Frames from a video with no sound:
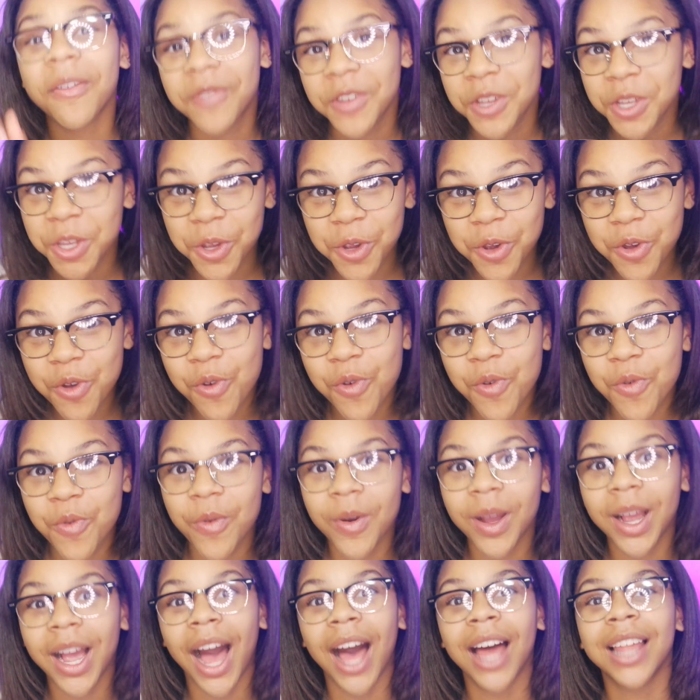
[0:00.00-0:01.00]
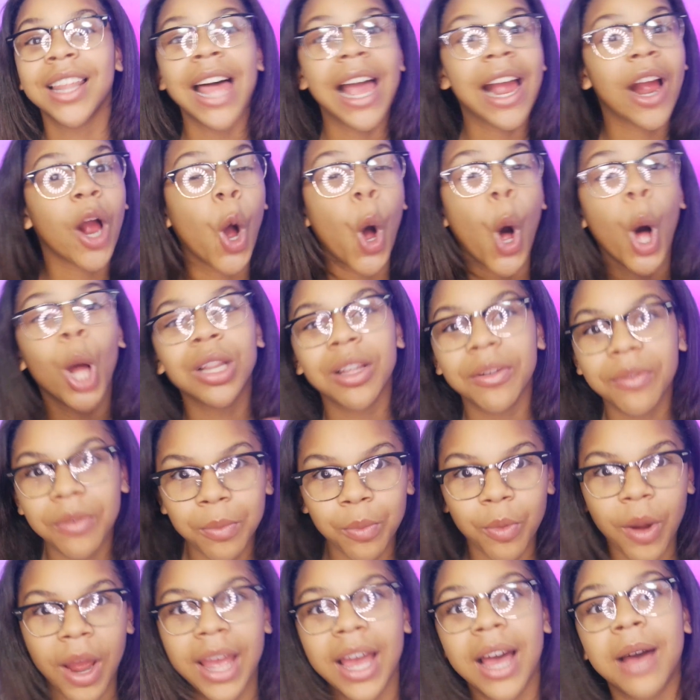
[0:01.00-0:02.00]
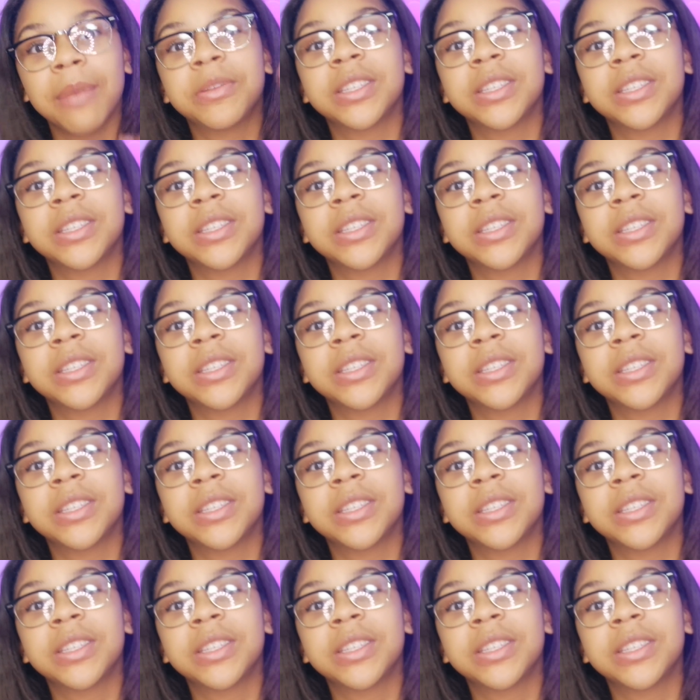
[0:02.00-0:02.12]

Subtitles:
if you got like all of them right,